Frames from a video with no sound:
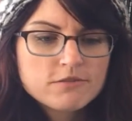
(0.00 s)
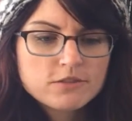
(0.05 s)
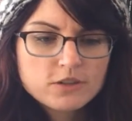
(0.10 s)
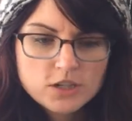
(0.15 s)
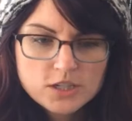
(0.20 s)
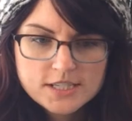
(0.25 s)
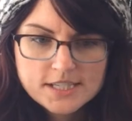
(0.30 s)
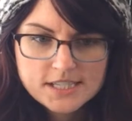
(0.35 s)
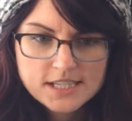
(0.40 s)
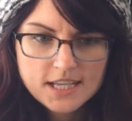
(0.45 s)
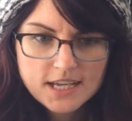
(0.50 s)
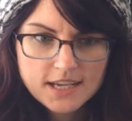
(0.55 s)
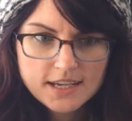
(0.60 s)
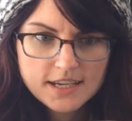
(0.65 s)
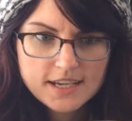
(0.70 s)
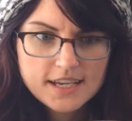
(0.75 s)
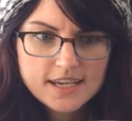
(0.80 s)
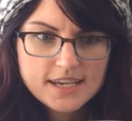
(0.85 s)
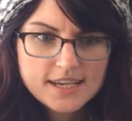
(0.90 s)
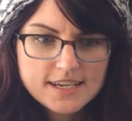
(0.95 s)
First
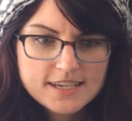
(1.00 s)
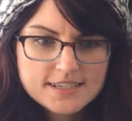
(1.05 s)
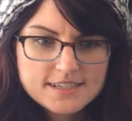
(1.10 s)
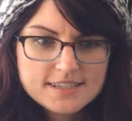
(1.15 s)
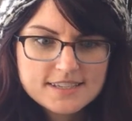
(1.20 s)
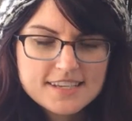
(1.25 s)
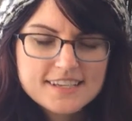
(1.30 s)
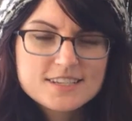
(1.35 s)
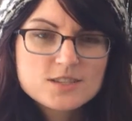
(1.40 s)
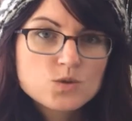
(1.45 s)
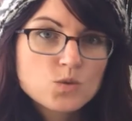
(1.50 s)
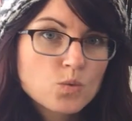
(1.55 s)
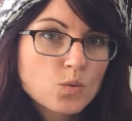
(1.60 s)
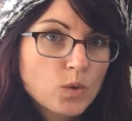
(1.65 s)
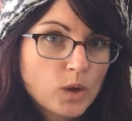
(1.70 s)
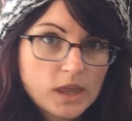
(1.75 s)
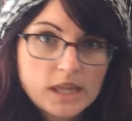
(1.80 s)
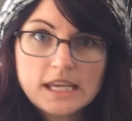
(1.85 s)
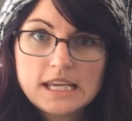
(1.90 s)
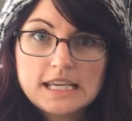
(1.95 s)
thing is it's
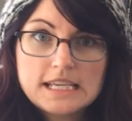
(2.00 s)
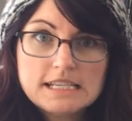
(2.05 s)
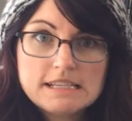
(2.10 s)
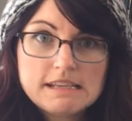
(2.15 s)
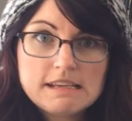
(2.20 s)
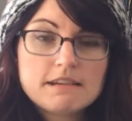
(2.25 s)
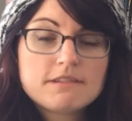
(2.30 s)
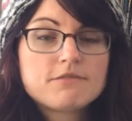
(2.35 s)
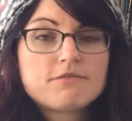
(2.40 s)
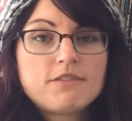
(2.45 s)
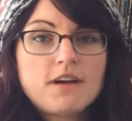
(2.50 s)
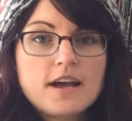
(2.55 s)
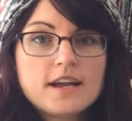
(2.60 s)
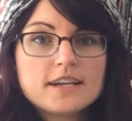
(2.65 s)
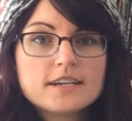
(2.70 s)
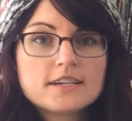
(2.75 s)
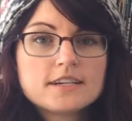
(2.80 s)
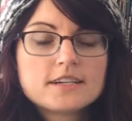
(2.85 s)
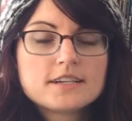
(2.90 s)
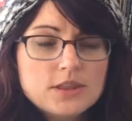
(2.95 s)
really easy to find.